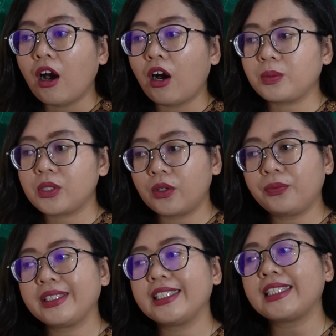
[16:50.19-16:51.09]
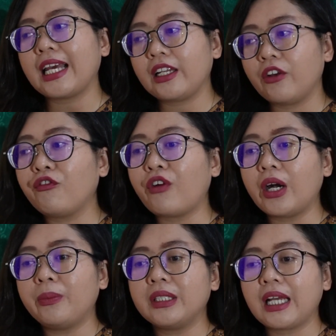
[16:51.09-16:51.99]
of surfaces and the
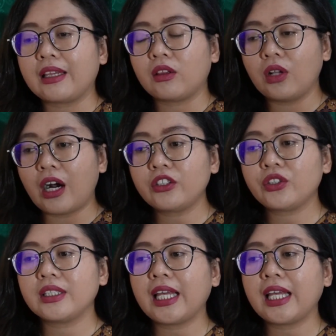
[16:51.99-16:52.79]
environment at large,